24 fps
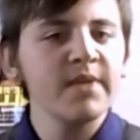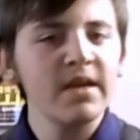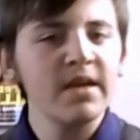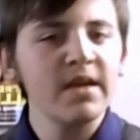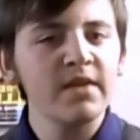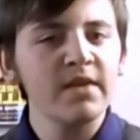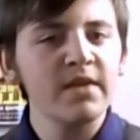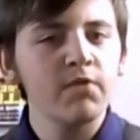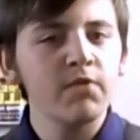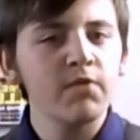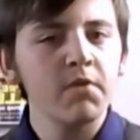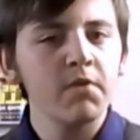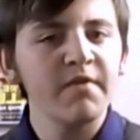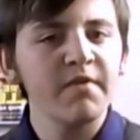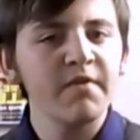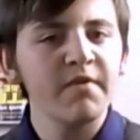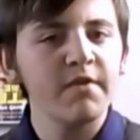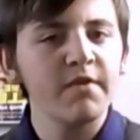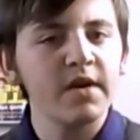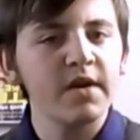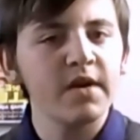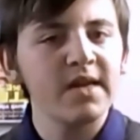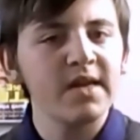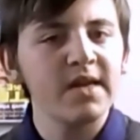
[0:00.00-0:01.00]
in a lead role
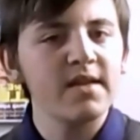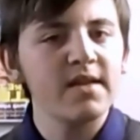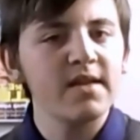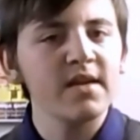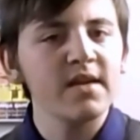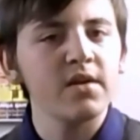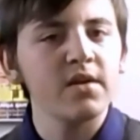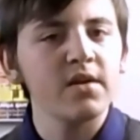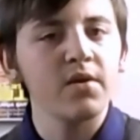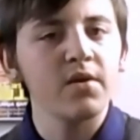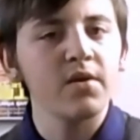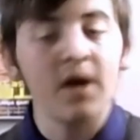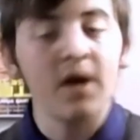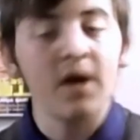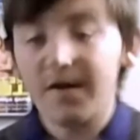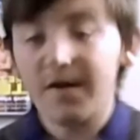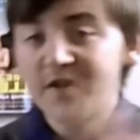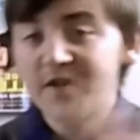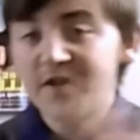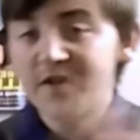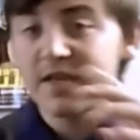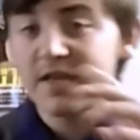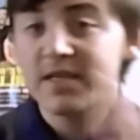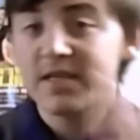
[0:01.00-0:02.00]
before, and I think,
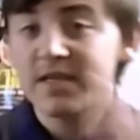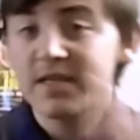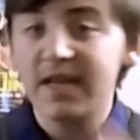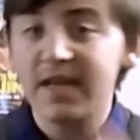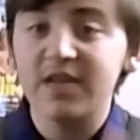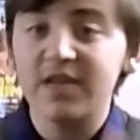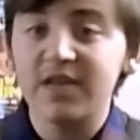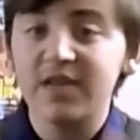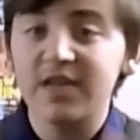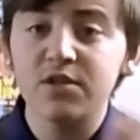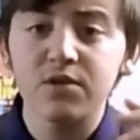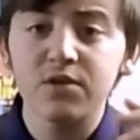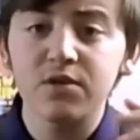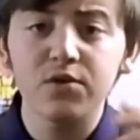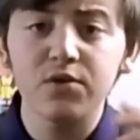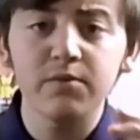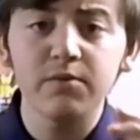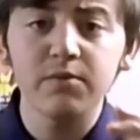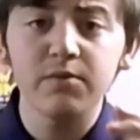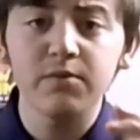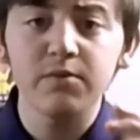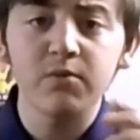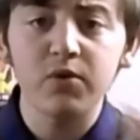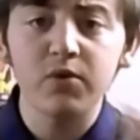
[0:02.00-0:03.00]
after this he should do
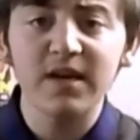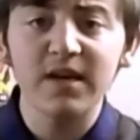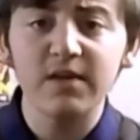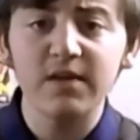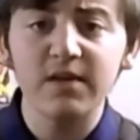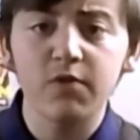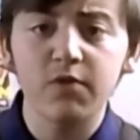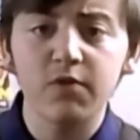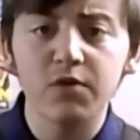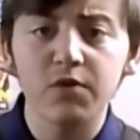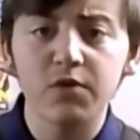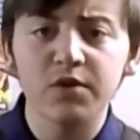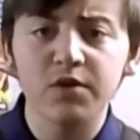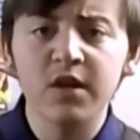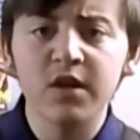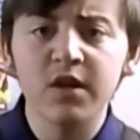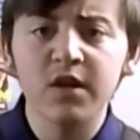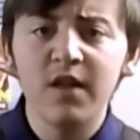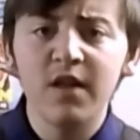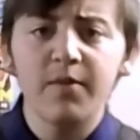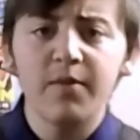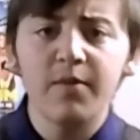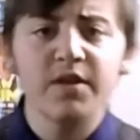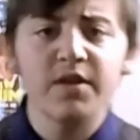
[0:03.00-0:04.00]
more lead roles
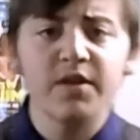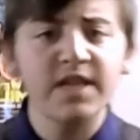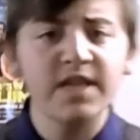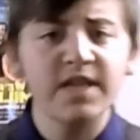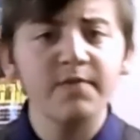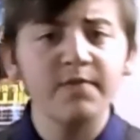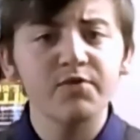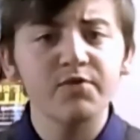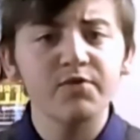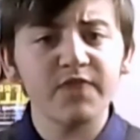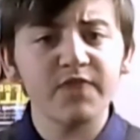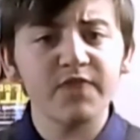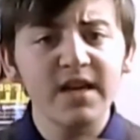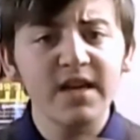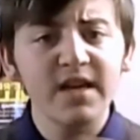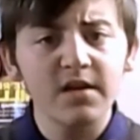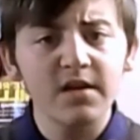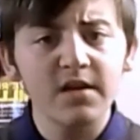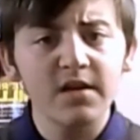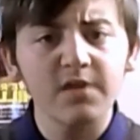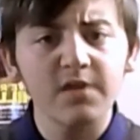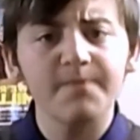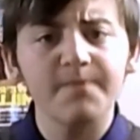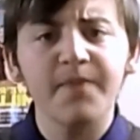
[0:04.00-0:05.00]
because he was really
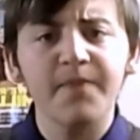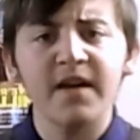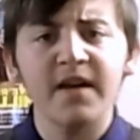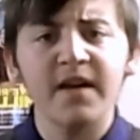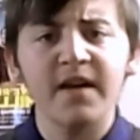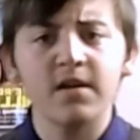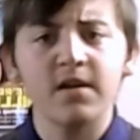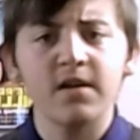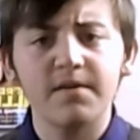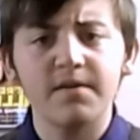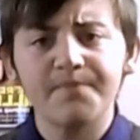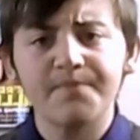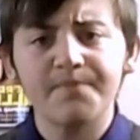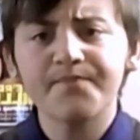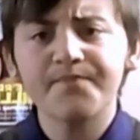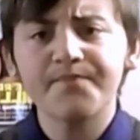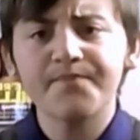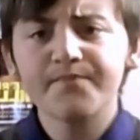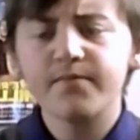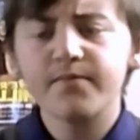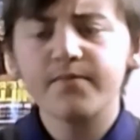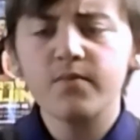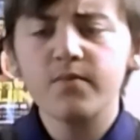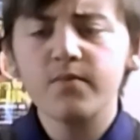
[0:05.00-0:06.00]
good, and
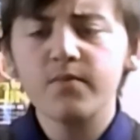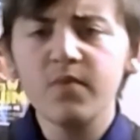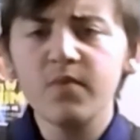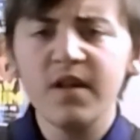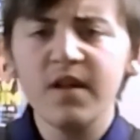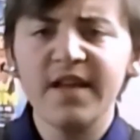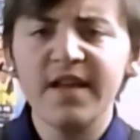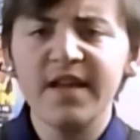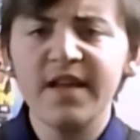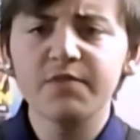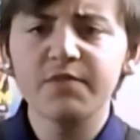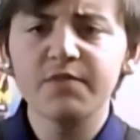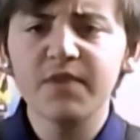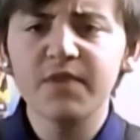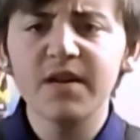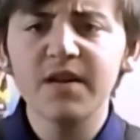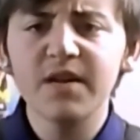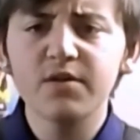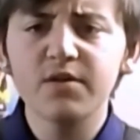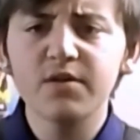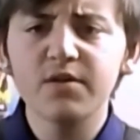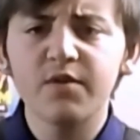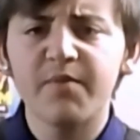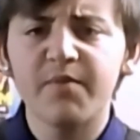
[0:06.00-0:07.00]
he's a really
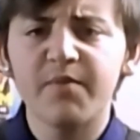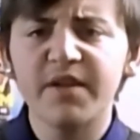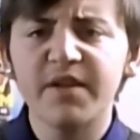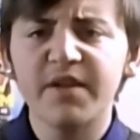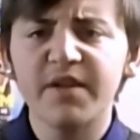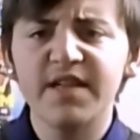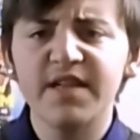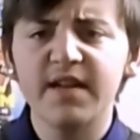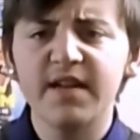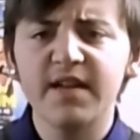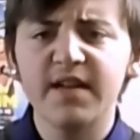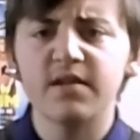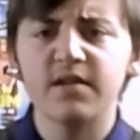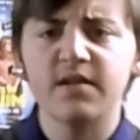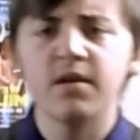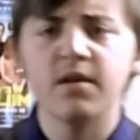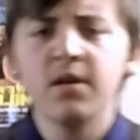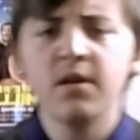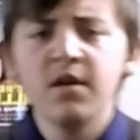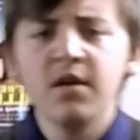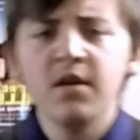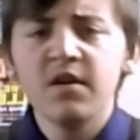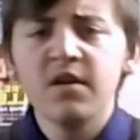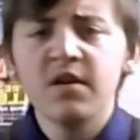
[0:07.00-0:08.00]
good sort of British actor.
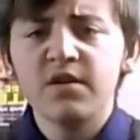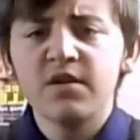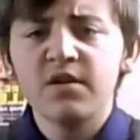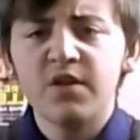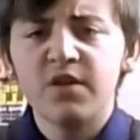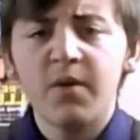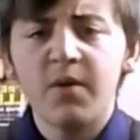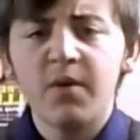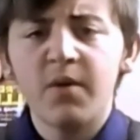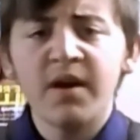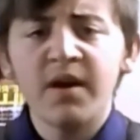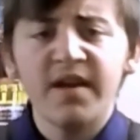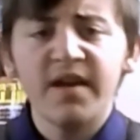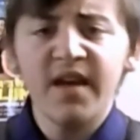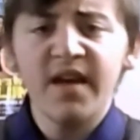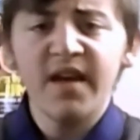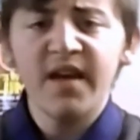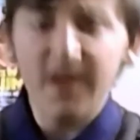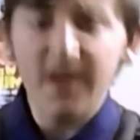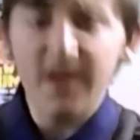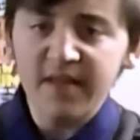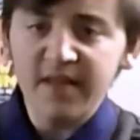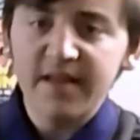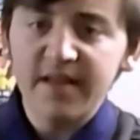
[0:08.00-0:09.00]
So
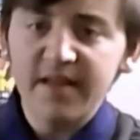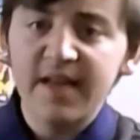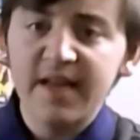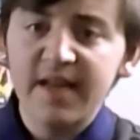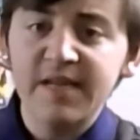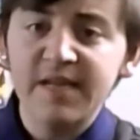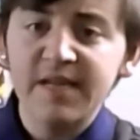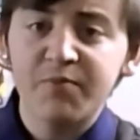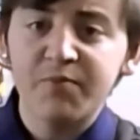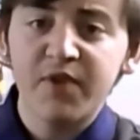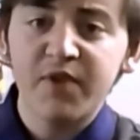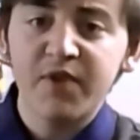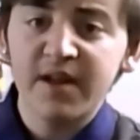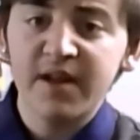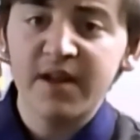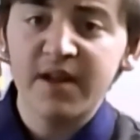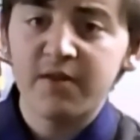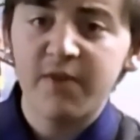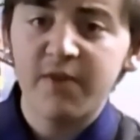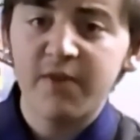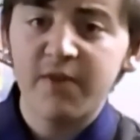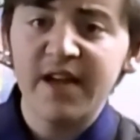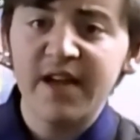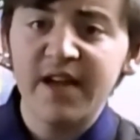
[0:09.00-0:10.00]
yeah, I think he's pretty
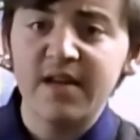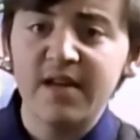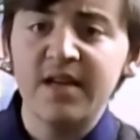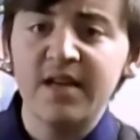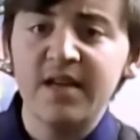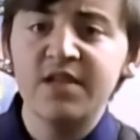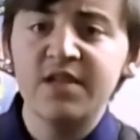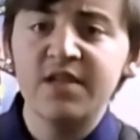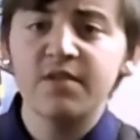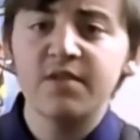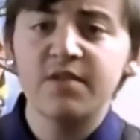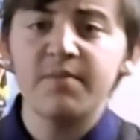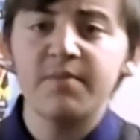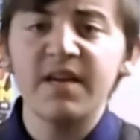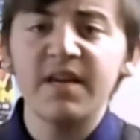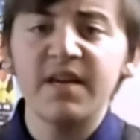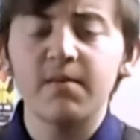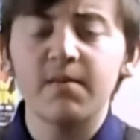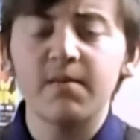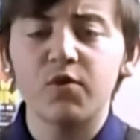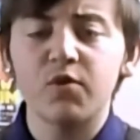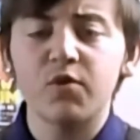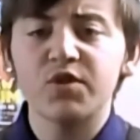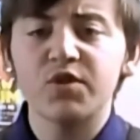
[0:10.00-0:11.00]
underrated. He should be
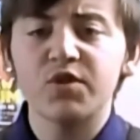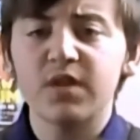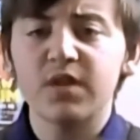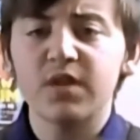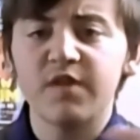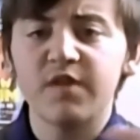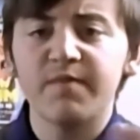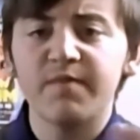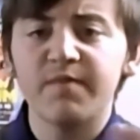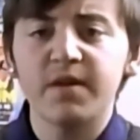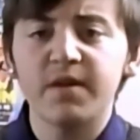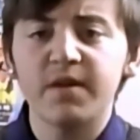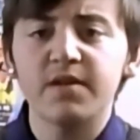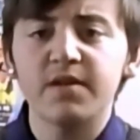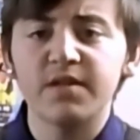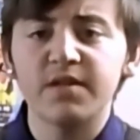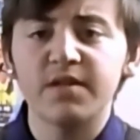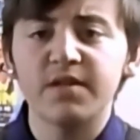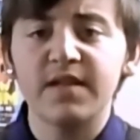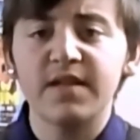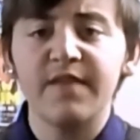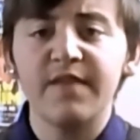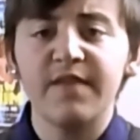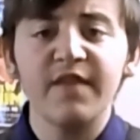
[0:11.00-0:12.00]
in more stuff
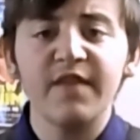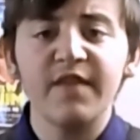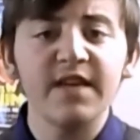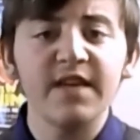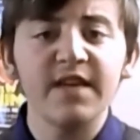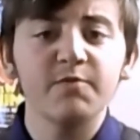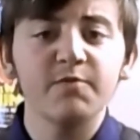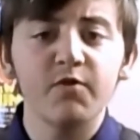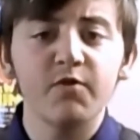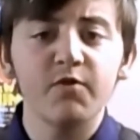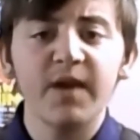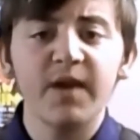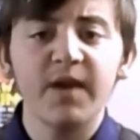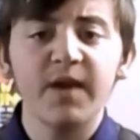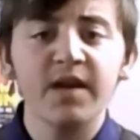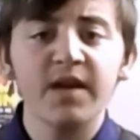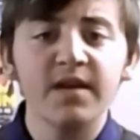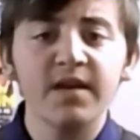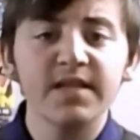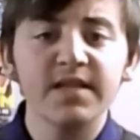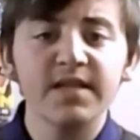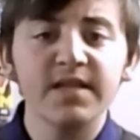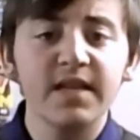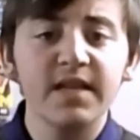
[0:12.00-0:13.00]
because if he gets more
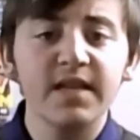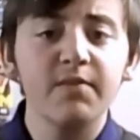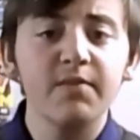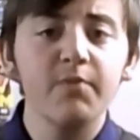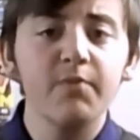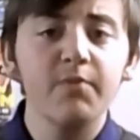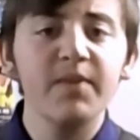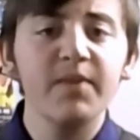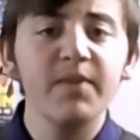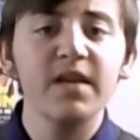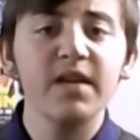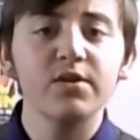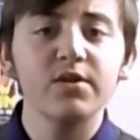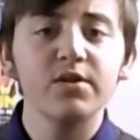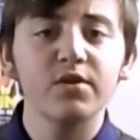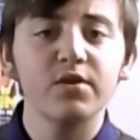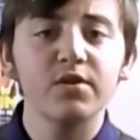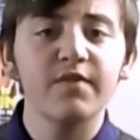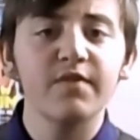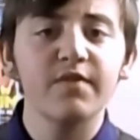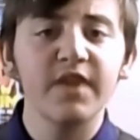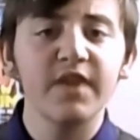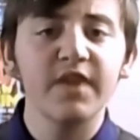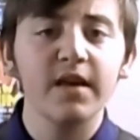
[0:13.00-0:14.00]
recognised, he will be sort
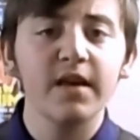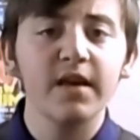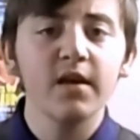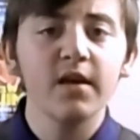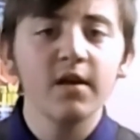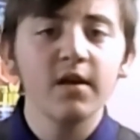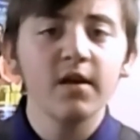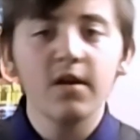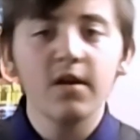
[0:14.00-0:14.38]
of like